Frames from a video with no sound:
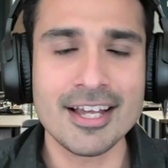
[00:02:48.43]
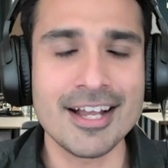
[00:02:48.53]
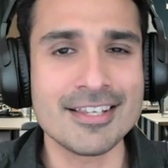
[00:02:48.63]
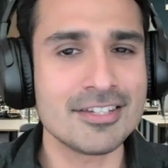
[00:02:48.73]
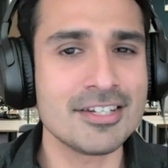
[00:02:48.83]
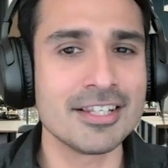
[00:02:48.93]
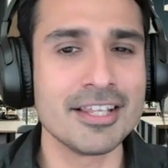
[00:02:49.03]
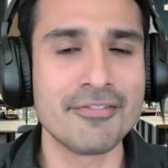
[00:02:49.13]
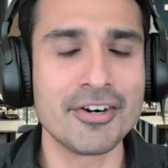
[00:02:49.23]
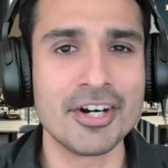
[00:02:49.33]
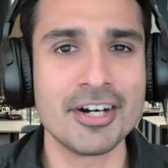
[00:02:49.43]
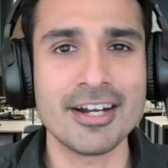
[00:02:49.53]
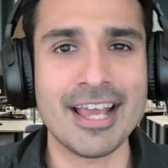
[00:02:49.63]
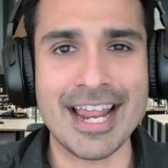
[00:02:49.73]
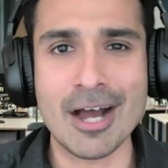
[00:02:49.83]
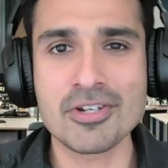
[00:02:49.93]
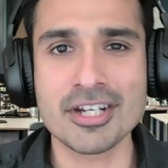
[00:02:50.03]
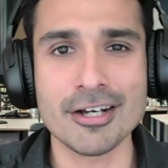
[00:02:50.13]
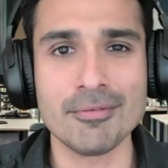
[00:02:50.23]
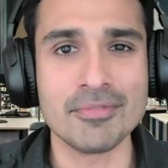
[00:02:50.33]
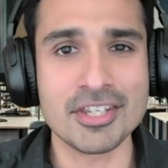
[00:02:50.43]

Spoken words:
it's to deliver an outcome,